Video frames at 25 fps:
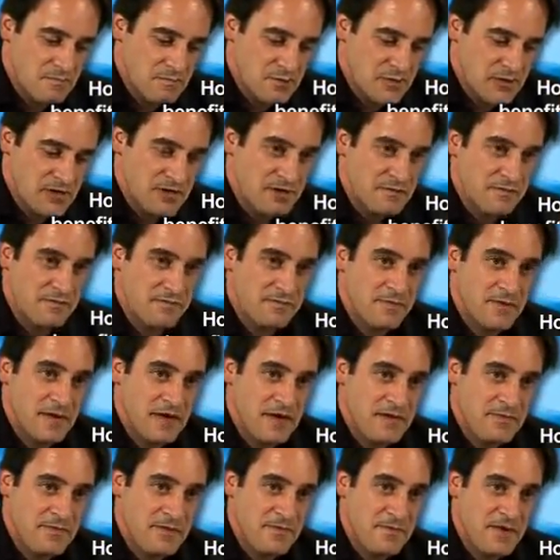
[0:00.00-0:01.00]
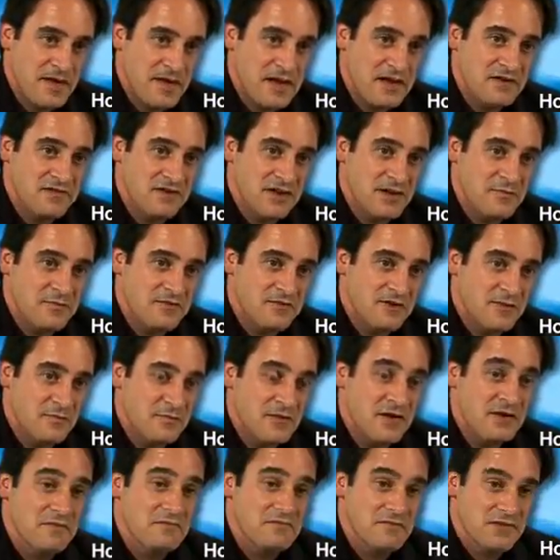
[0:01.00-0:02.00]
putting a page up
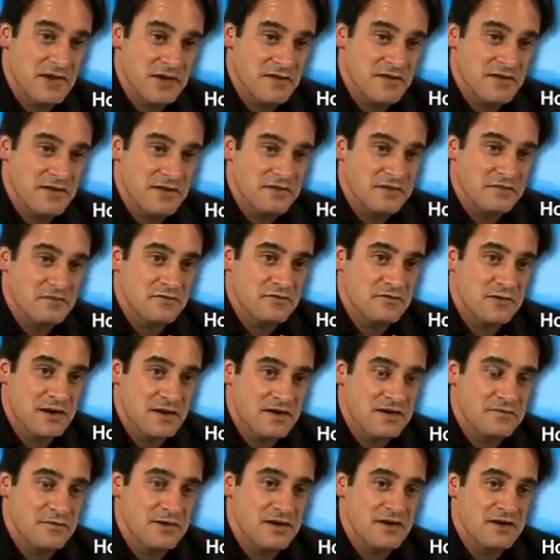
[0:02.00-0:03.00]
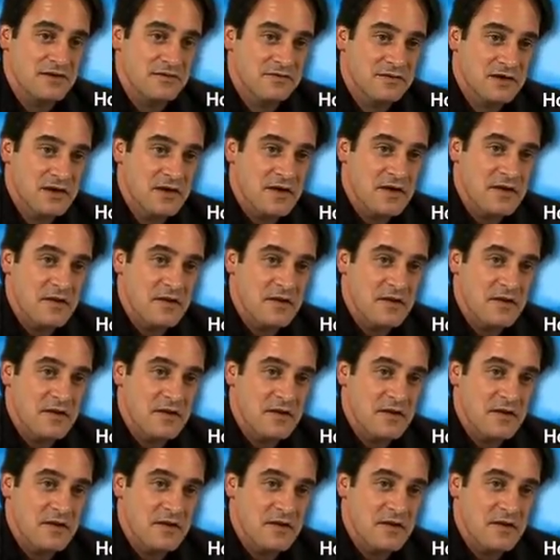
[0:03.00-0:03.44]
somewhere, generally sort of MySpace,